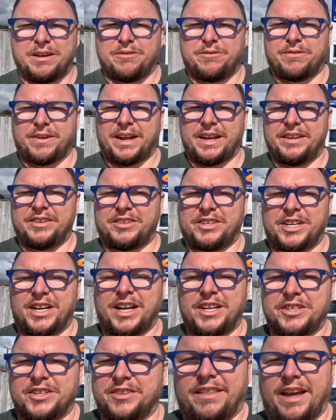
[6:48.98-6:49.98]
phase
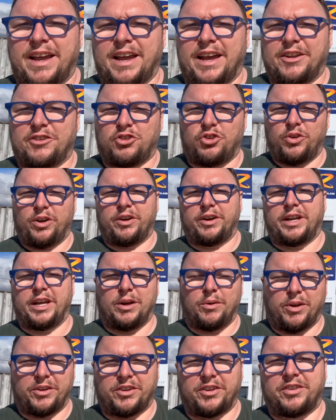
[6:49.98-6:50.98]
chargers. They are 200
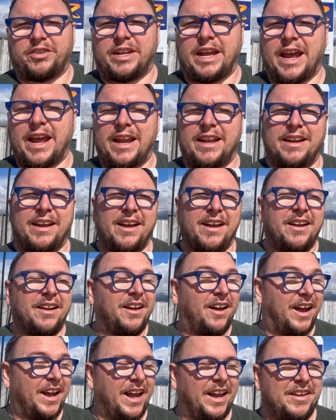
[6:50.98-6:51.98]
kilowatts a stand.
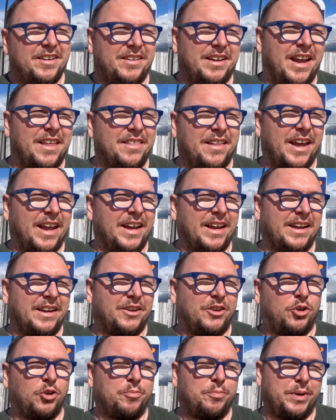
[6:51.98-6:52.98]
I understand they
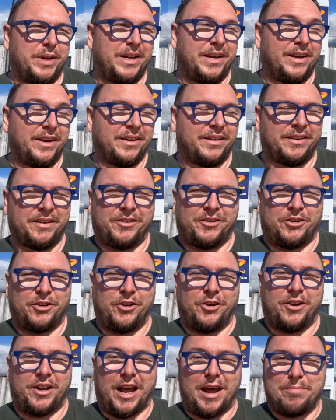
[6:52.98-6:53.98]
could be
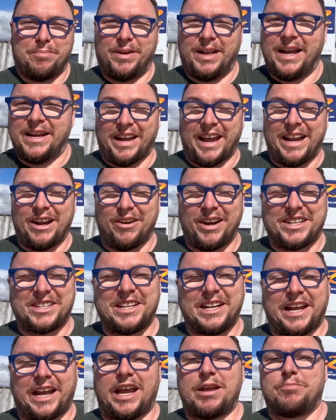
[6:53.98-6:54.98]
turned up late and are actually
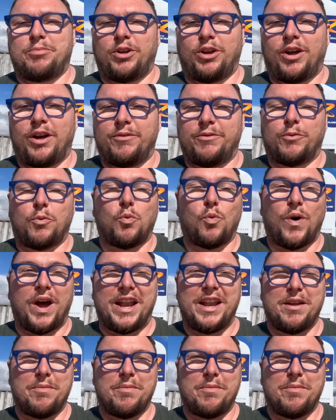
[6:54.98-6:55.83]
capable of 1